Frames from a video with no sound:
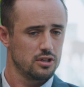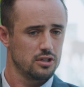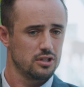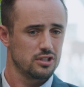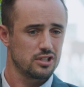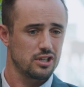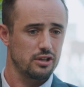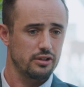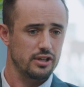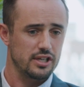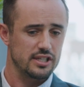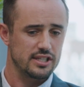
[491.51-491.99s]

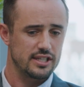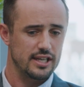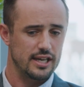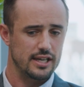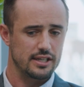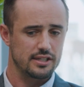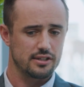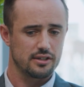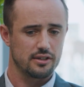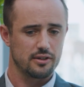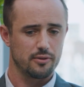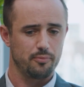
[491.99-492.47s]
So there's
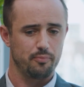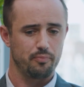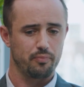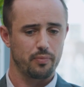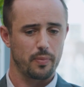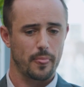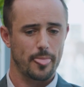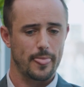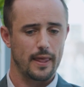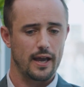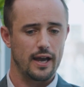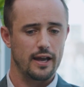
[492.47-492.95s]
that.
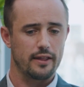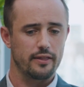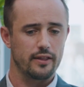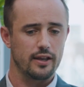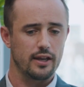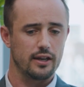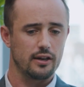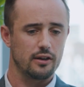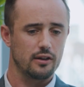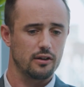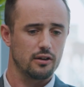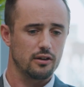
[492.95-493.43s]
And
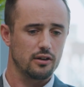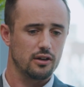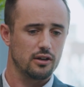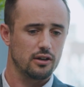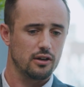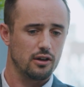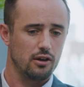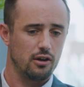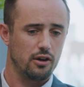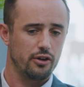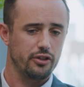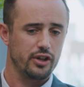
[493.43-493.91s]
then
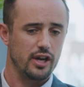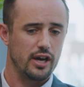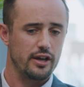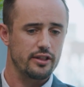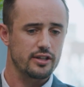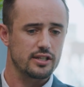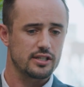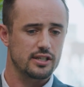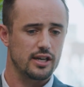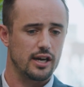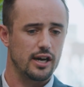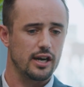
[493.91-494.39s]
on the
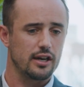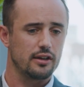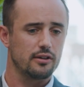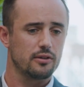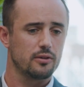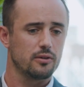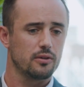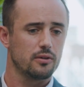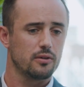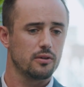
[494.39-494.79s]
other side,